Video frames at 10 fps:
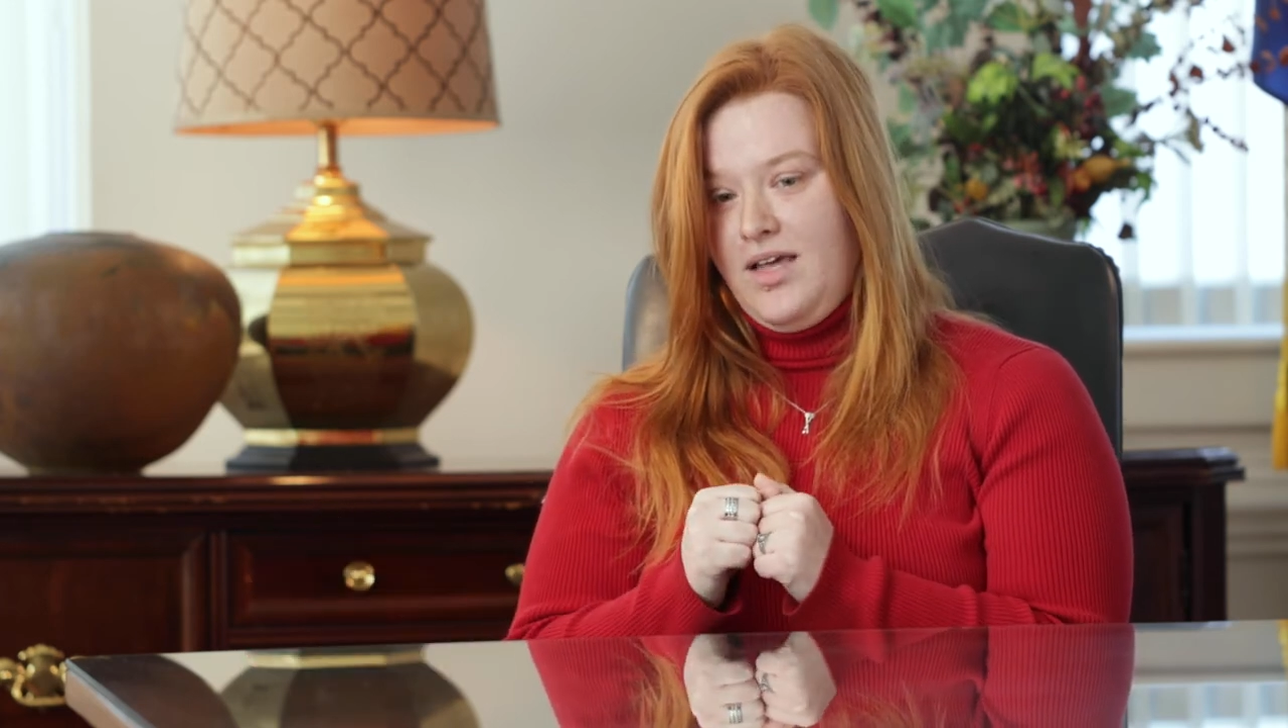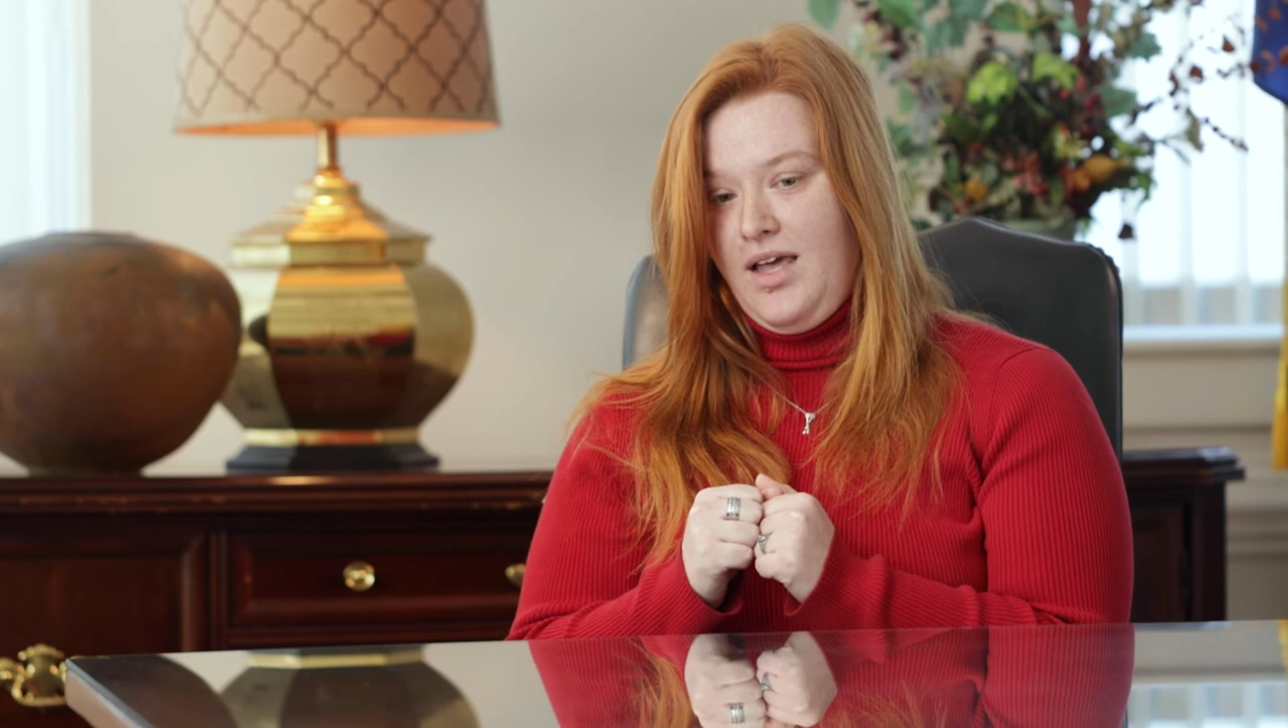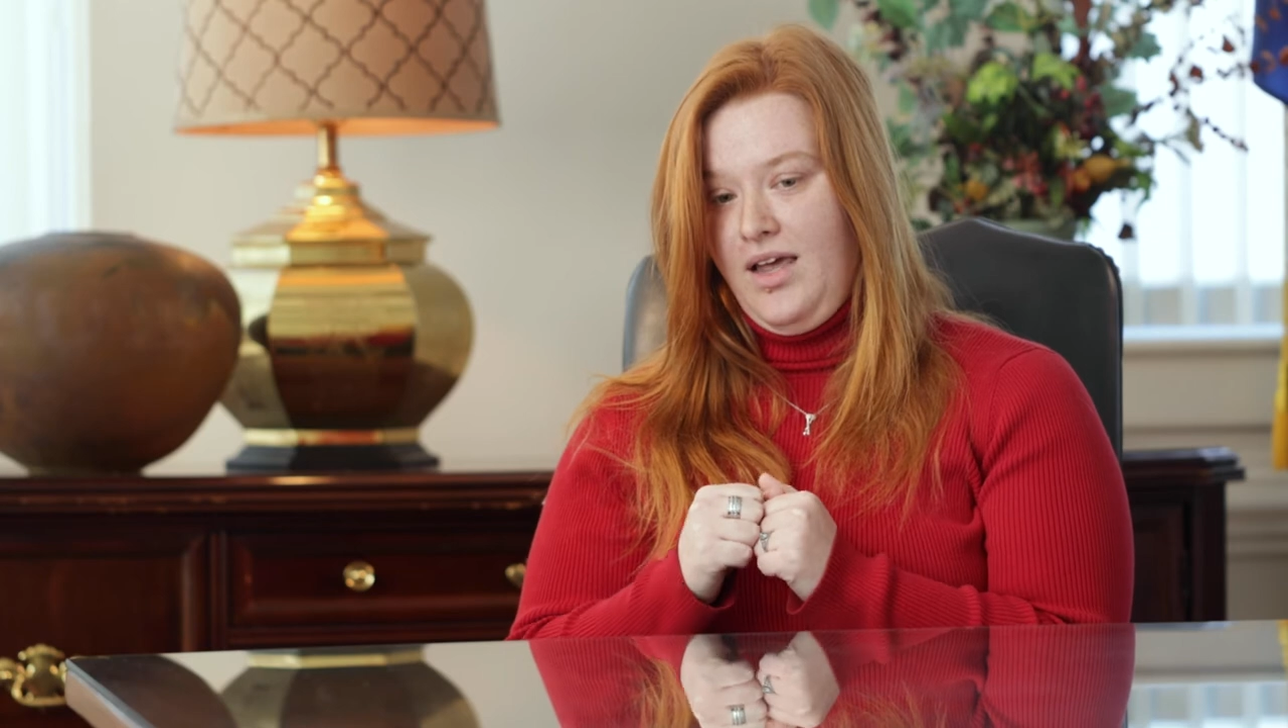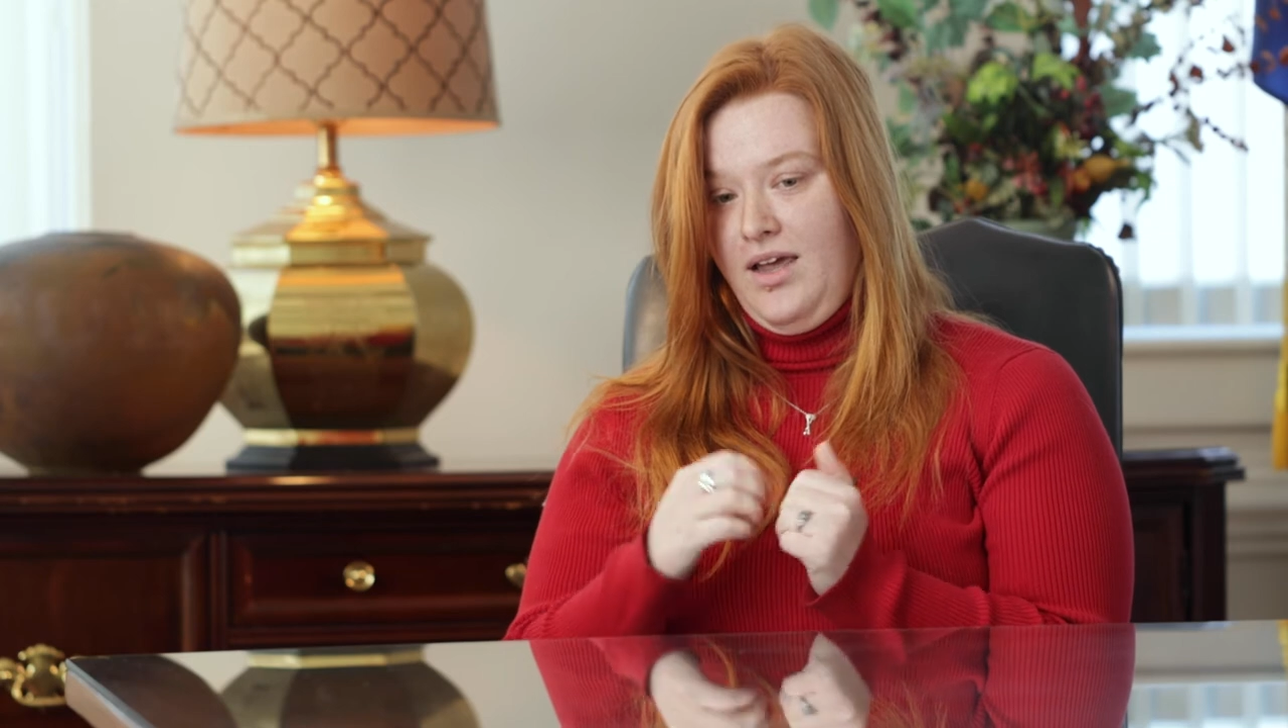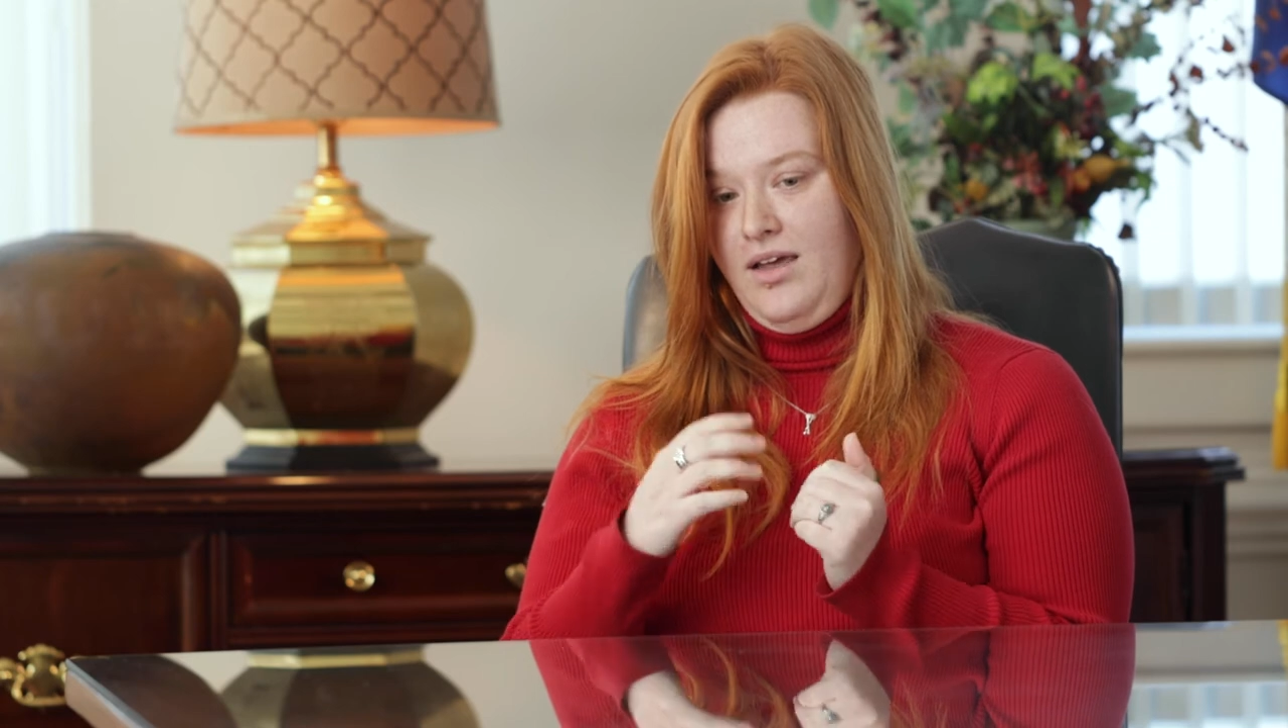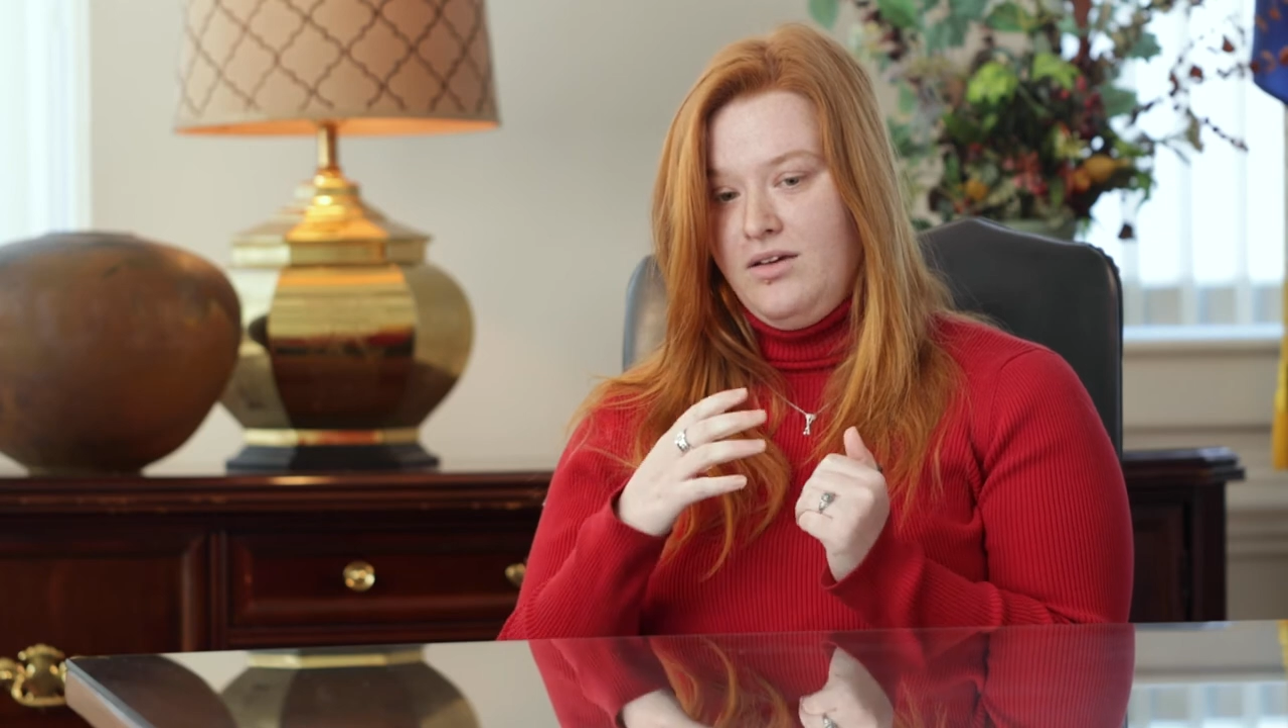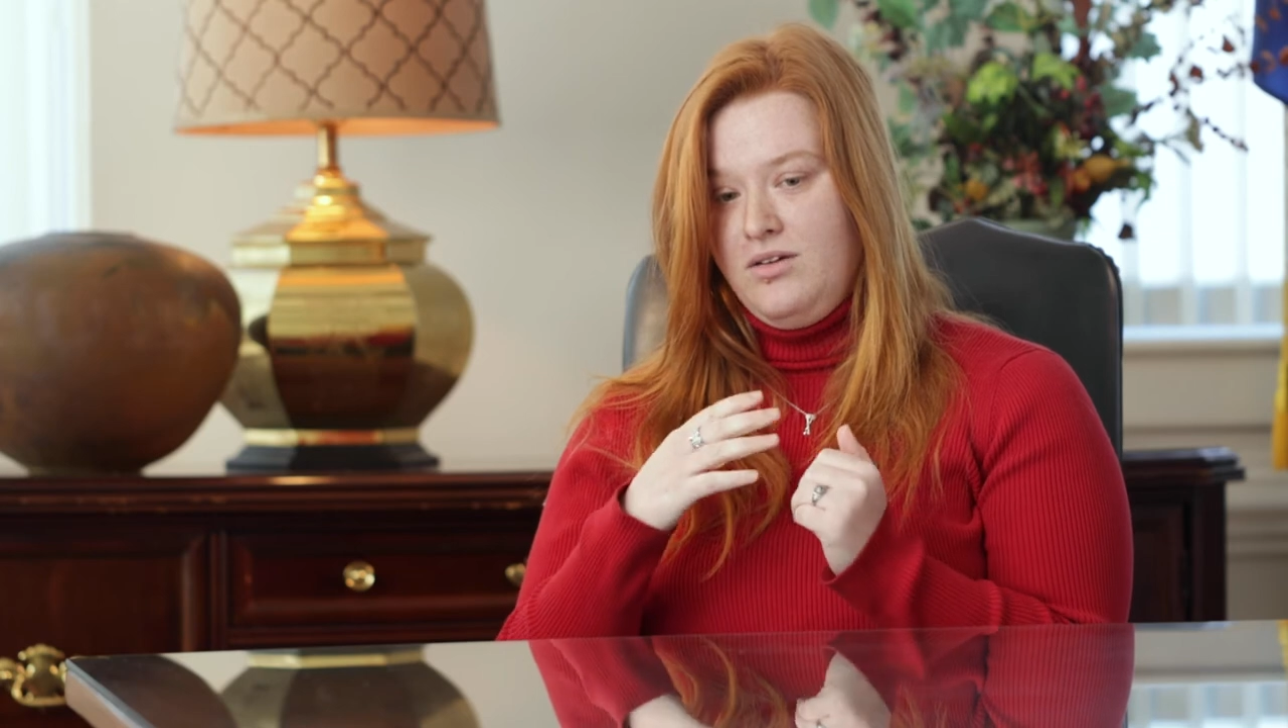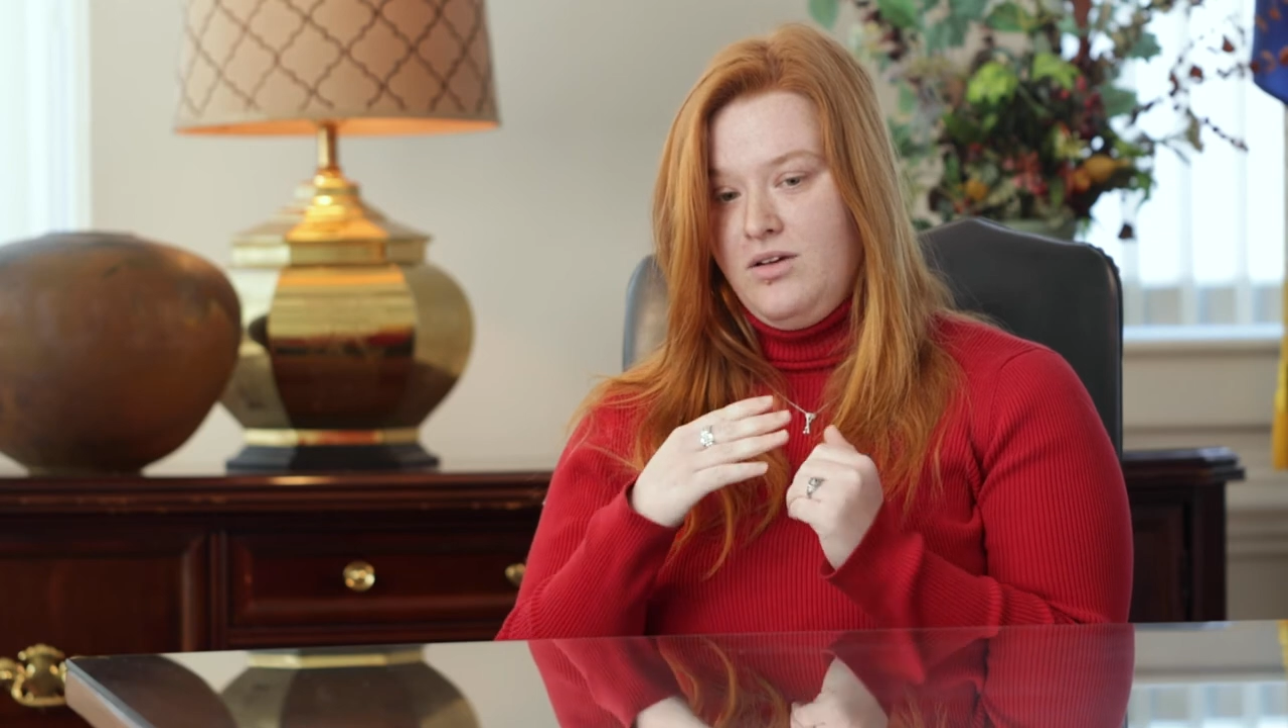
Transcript: a,